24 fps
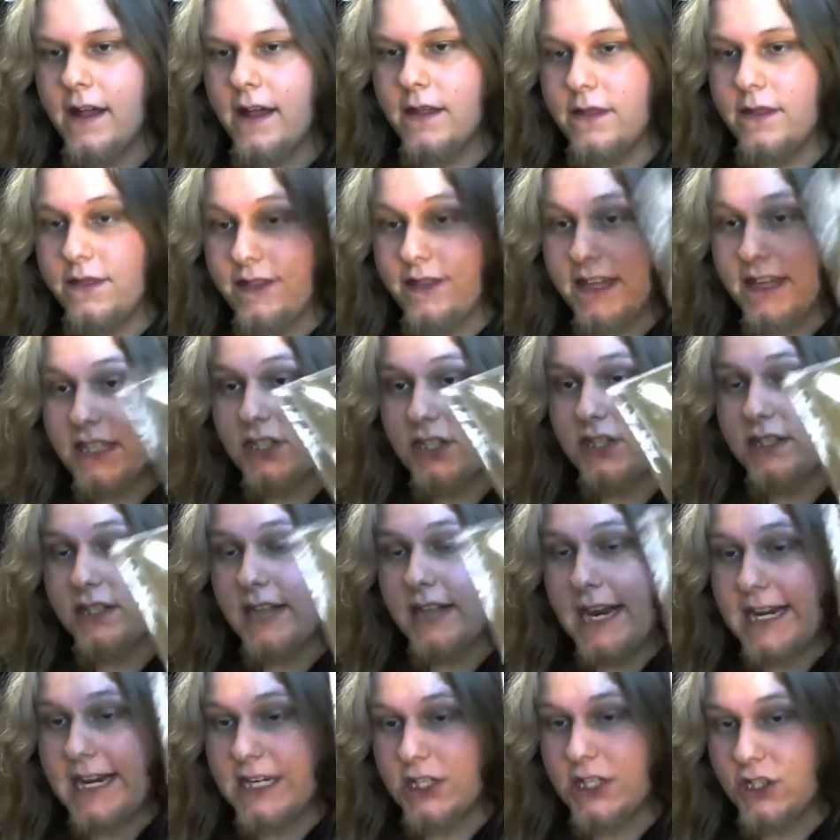This
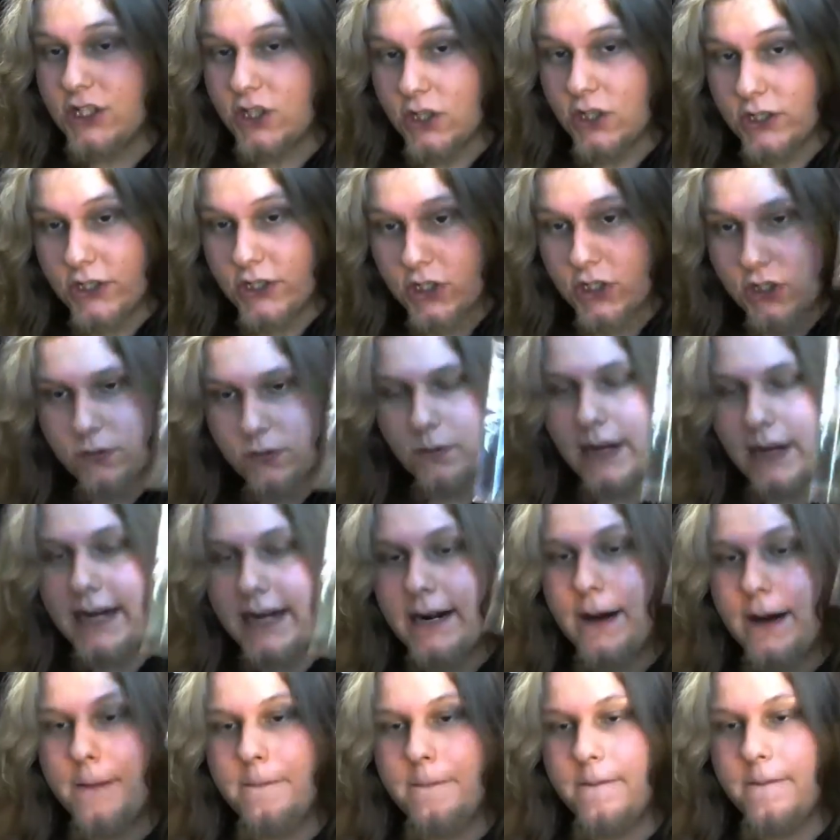is straight
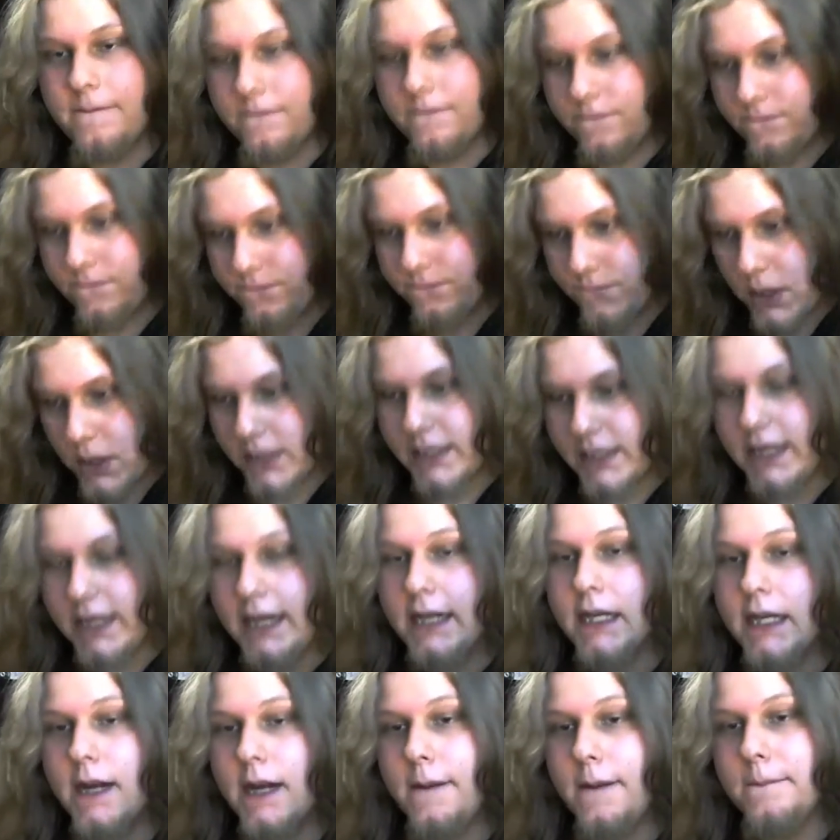up
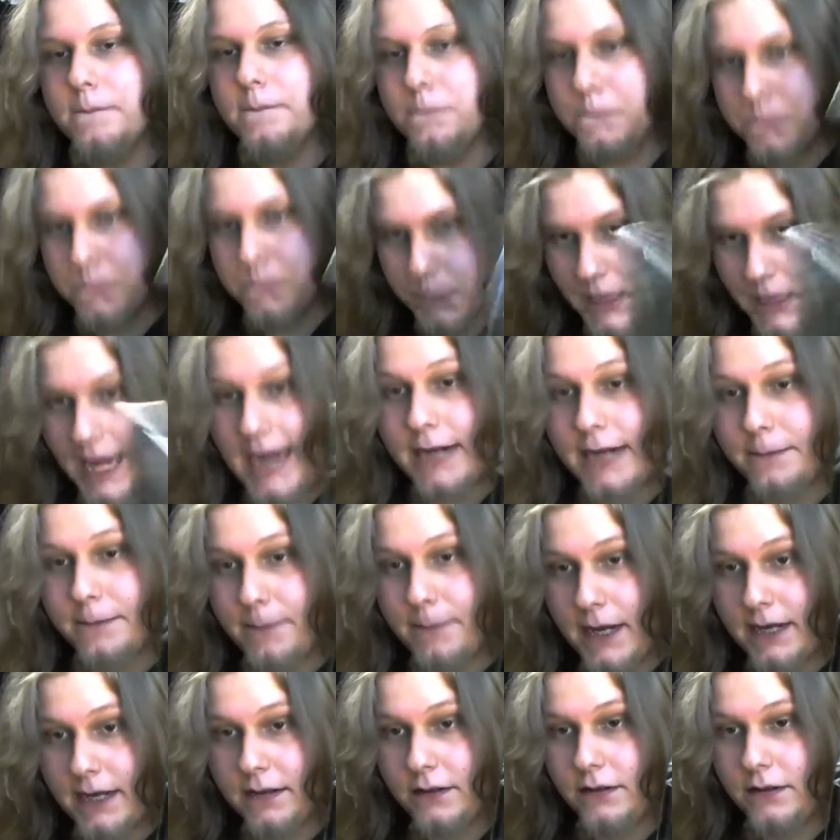fucking black
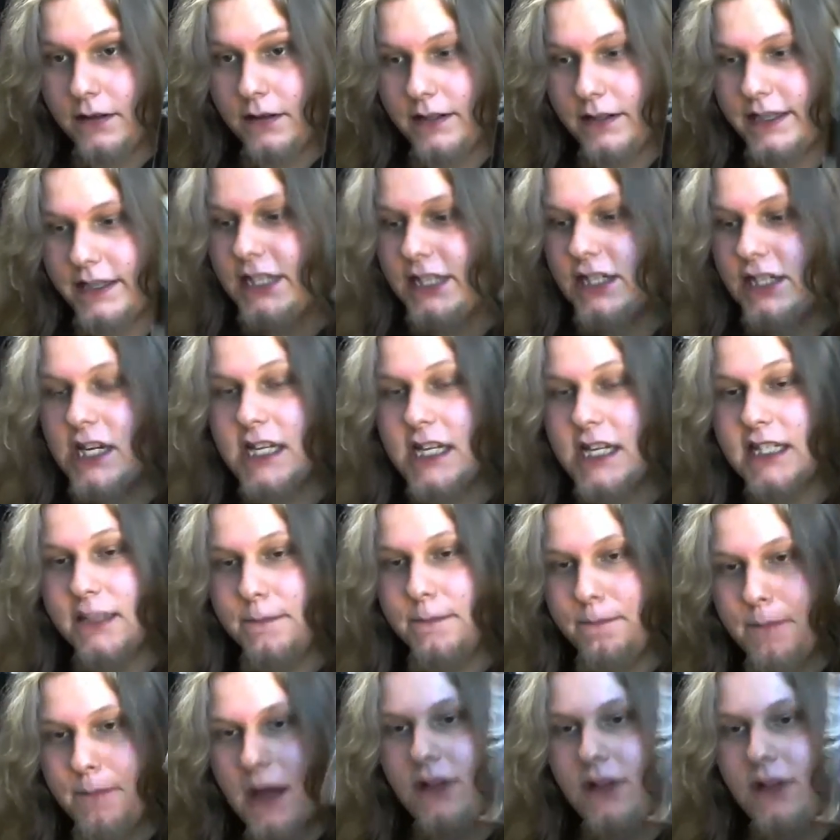metal. This is
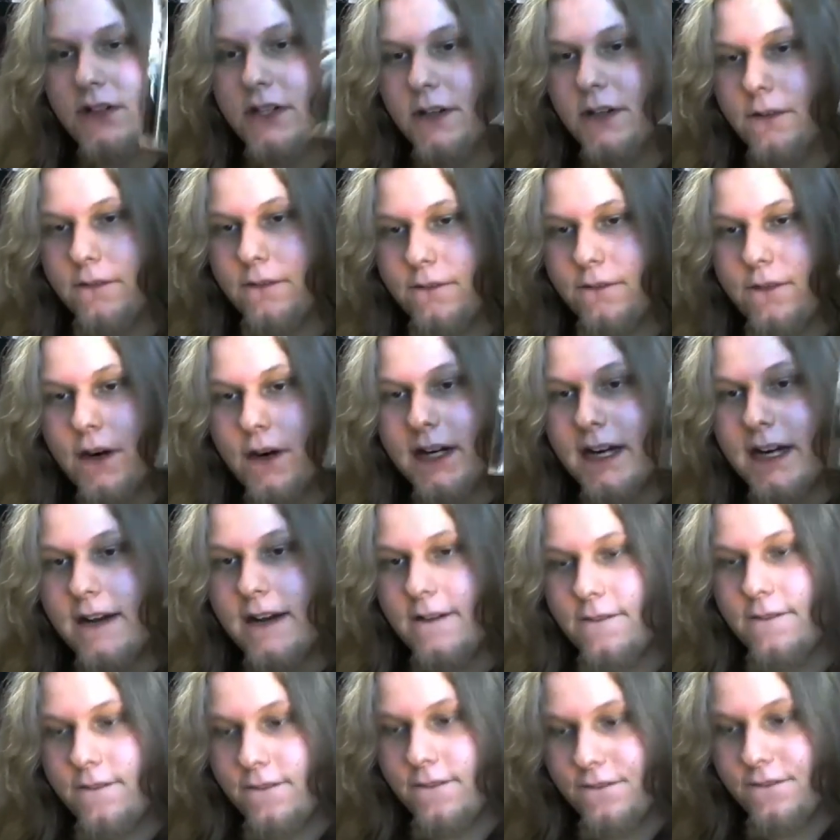melt your
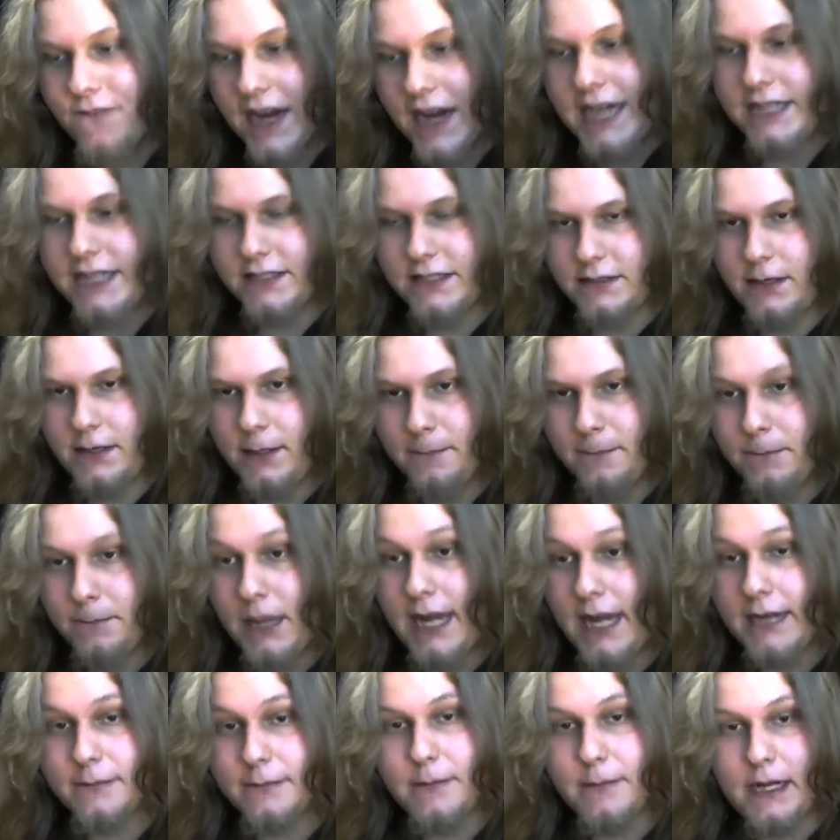fucking face
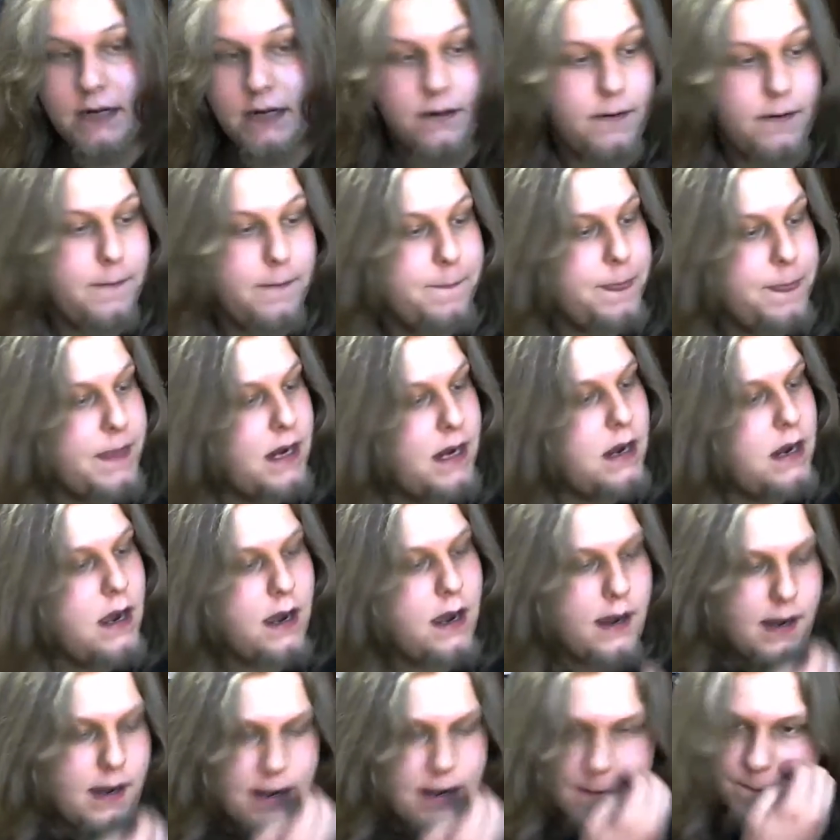black metal.
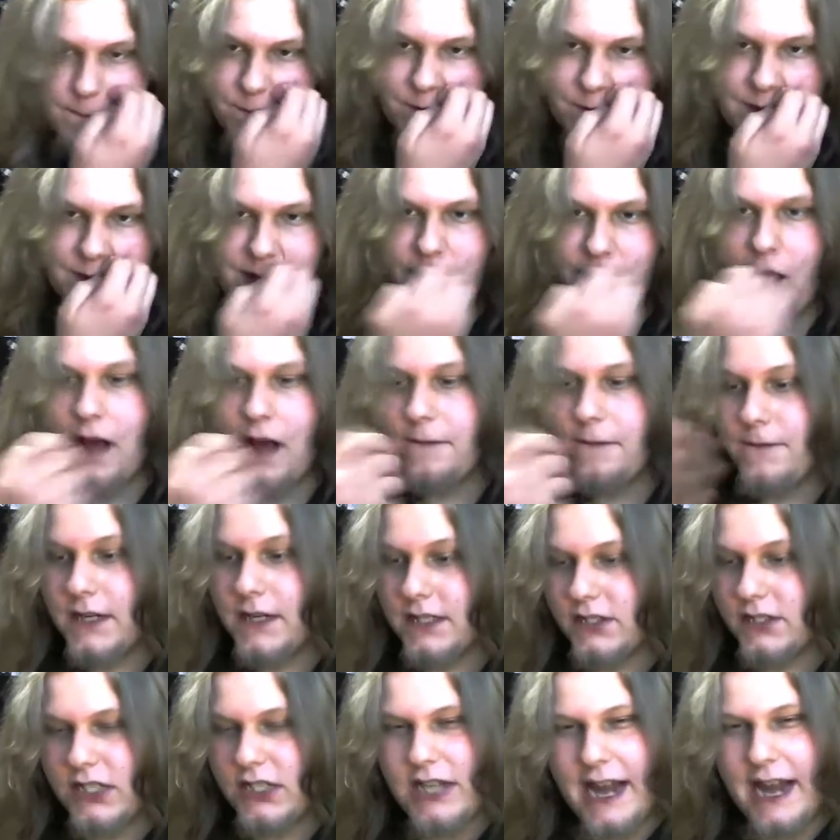
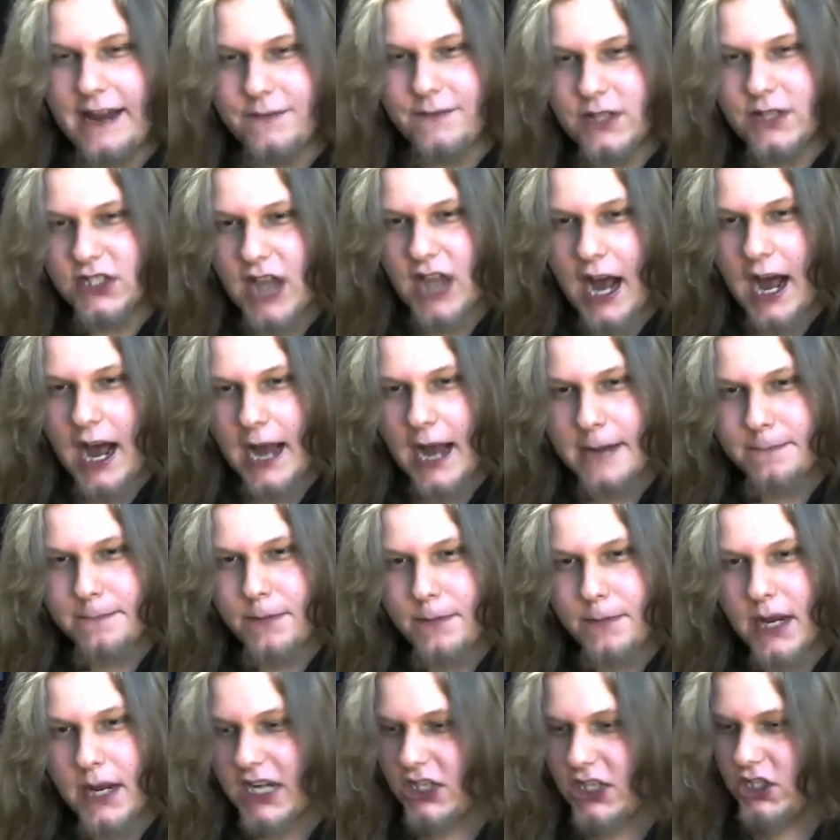Obviously you have these
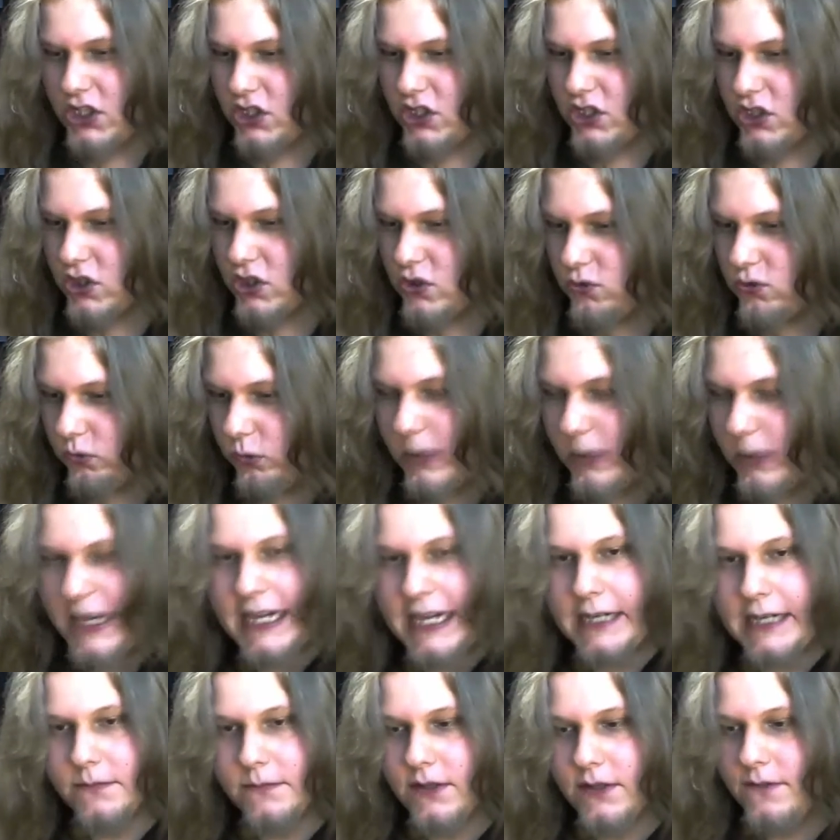high-pitched
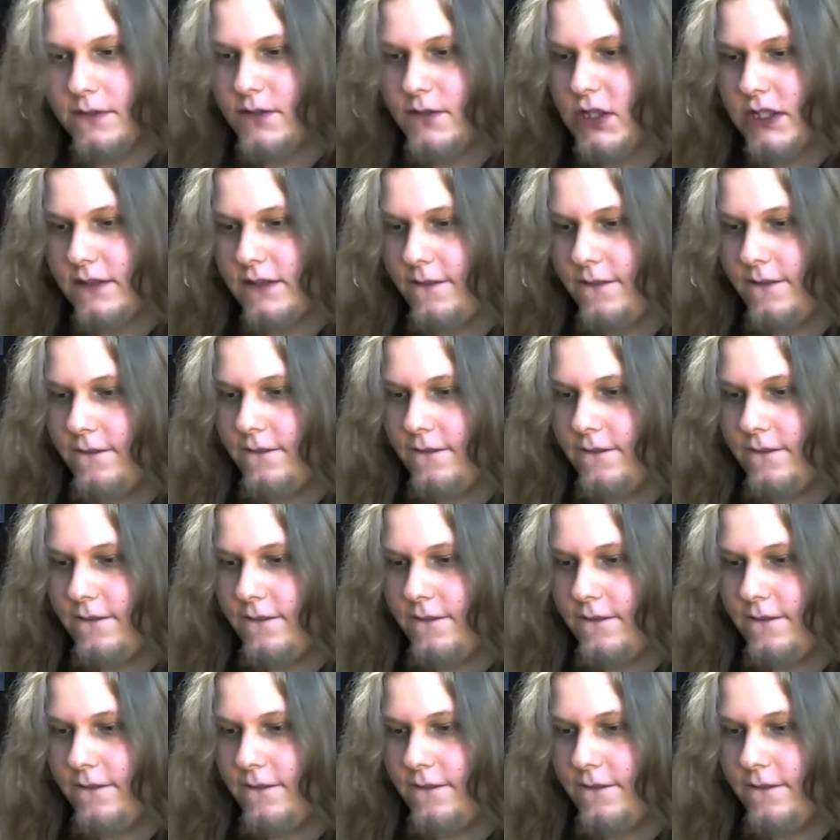screams of just